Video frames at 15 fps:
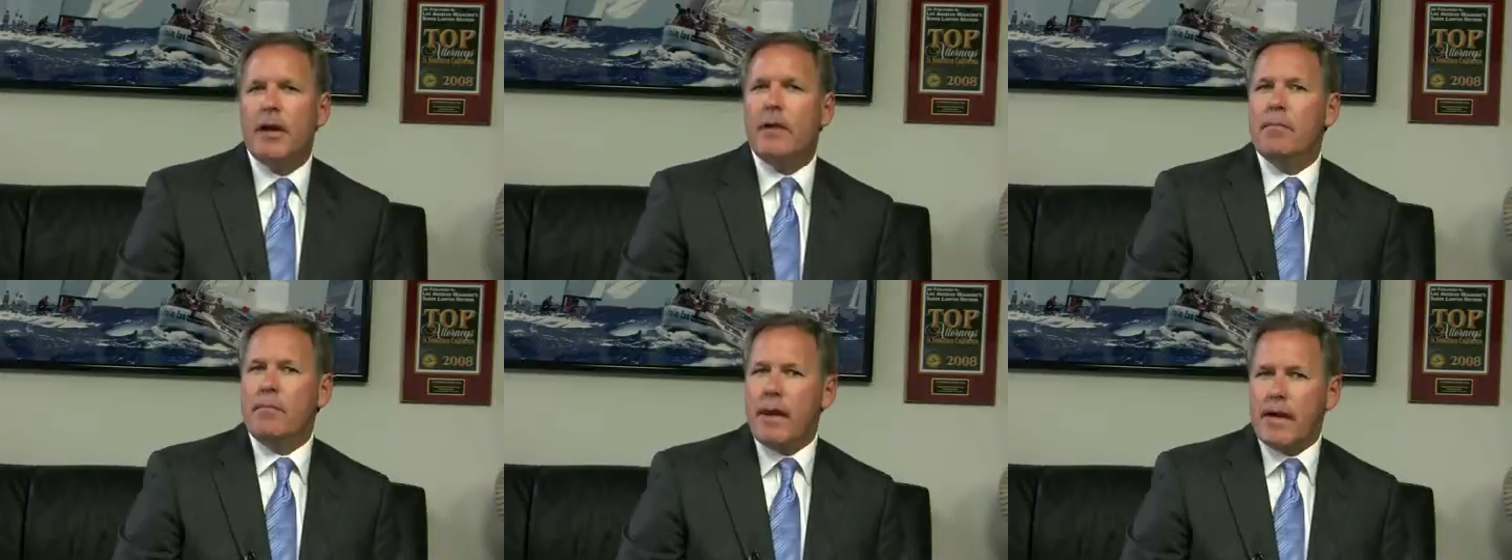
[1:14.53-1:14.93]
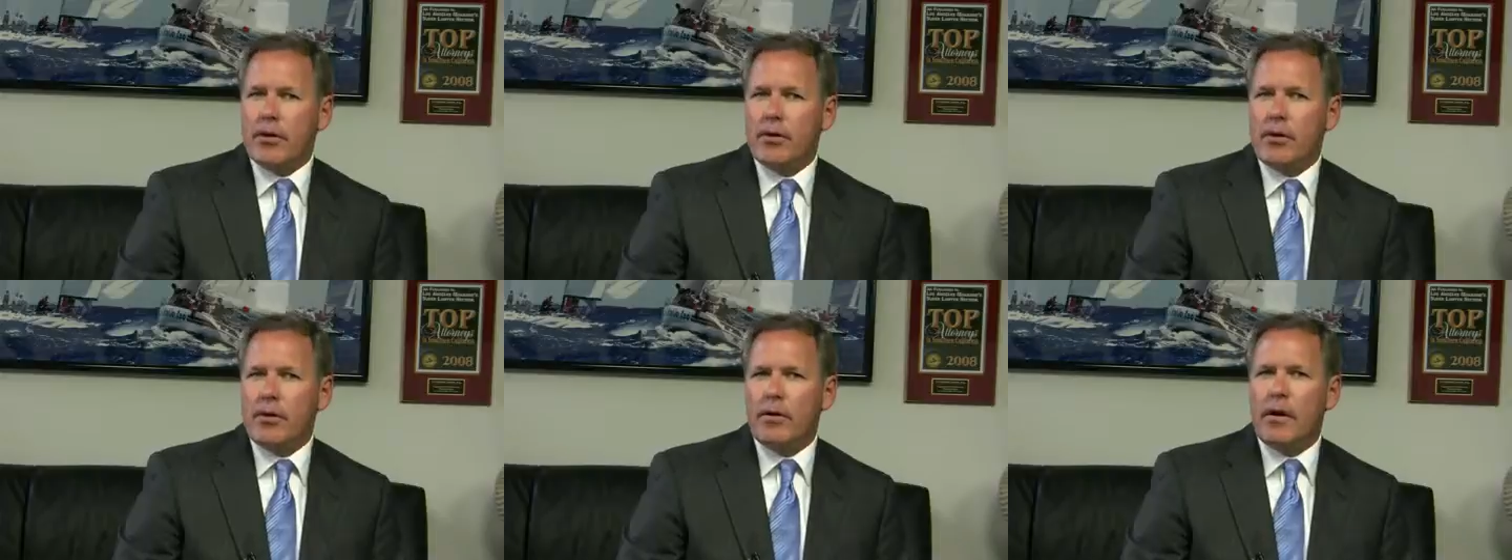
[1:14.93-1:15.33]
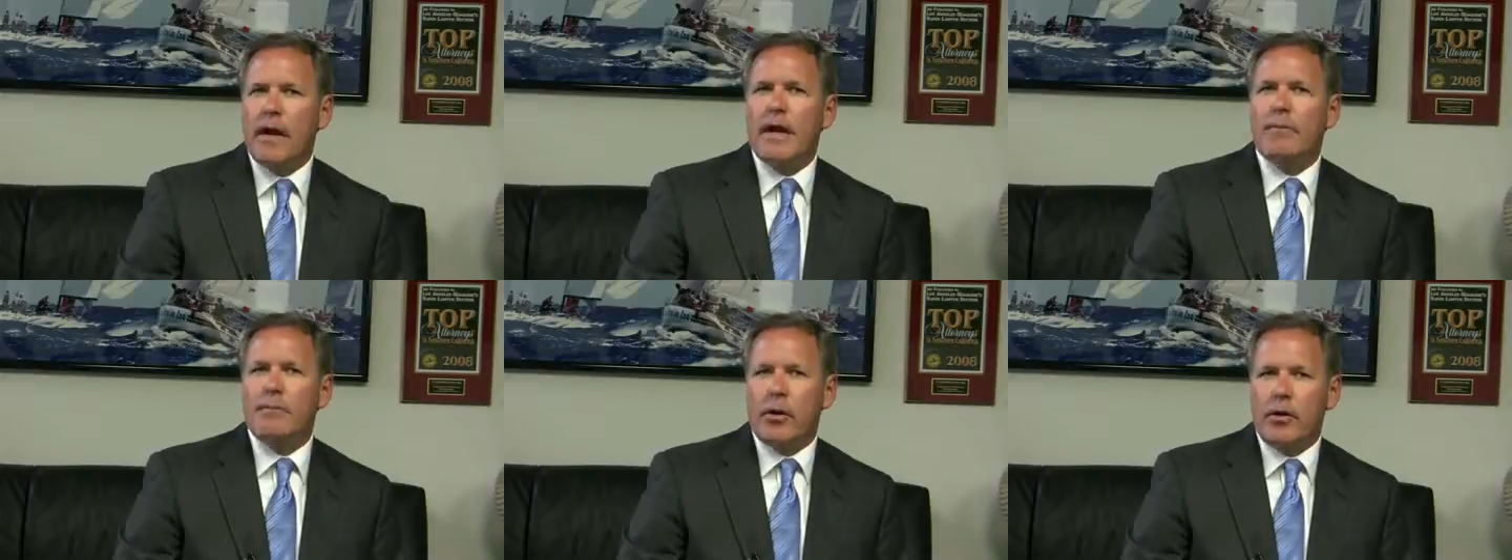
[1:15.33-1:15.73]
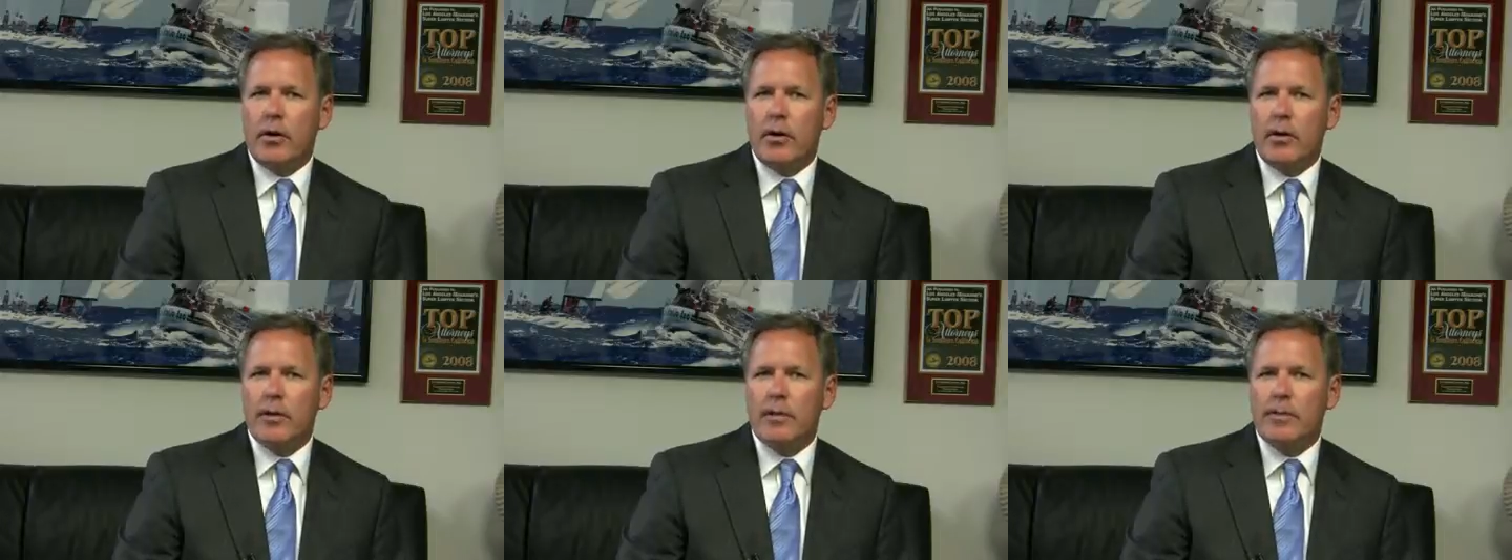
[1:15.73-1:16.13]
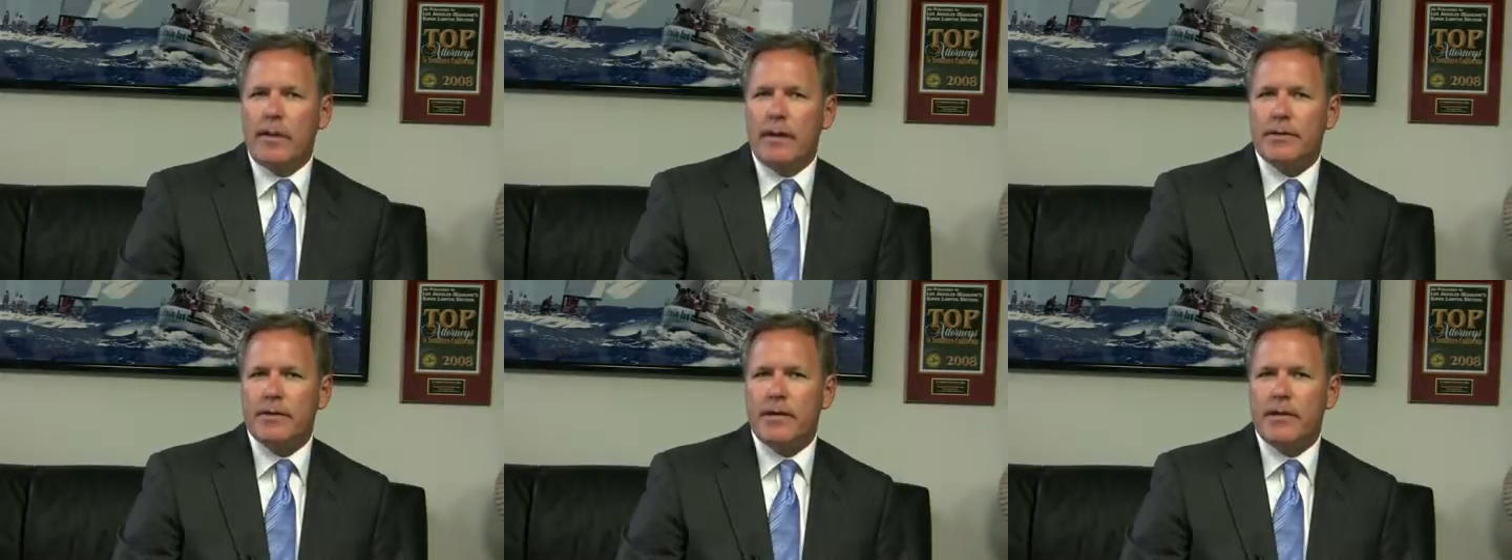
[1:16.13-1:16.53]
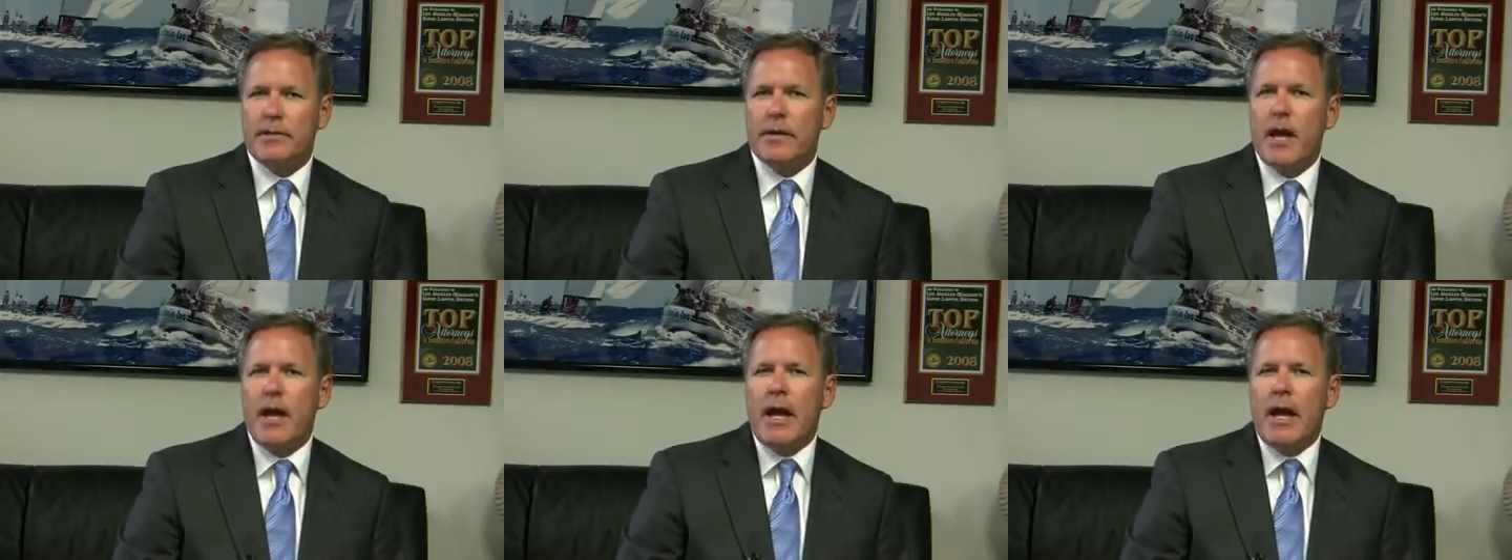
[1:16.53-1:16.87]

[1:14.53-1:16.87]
medical and burial expenses,